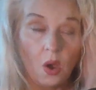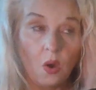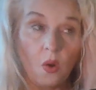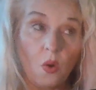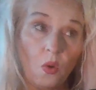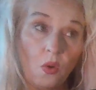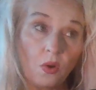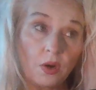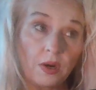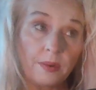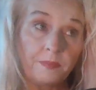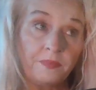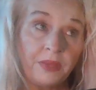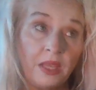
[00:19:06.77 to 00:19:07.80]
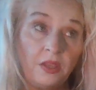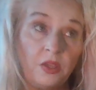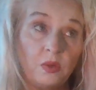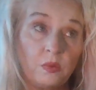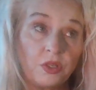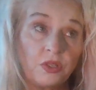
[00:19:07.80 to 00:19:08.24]
Or
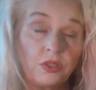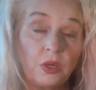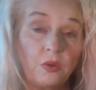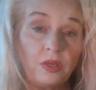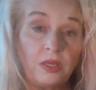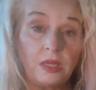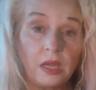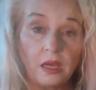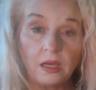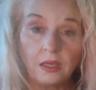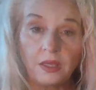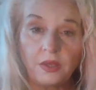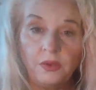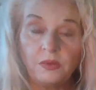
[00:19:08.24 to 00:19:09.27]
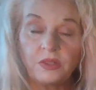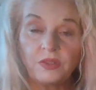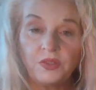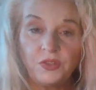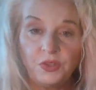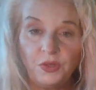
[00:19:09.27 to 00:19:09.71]
you were so young, you
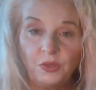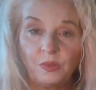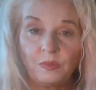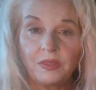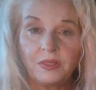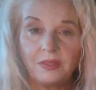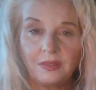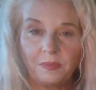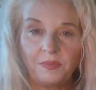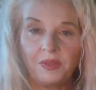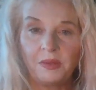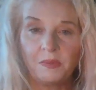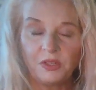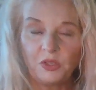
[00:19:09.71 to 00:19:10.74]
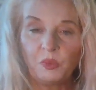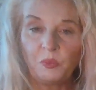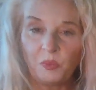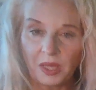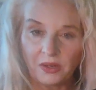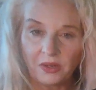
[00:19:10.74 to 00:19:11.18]
assumed something much
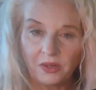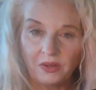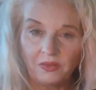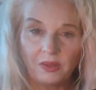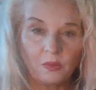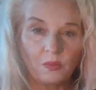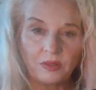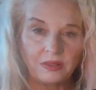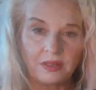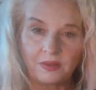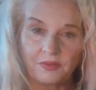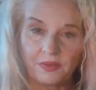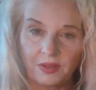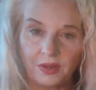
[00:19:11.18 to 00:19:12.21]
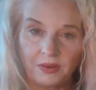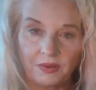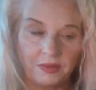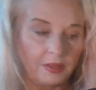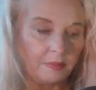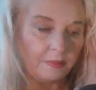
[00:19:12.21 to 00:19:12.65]
better that wasn't ever there
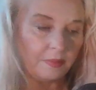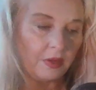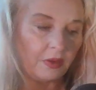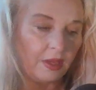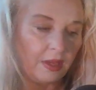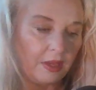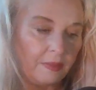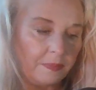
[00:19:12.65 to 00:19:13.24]
in them, okay?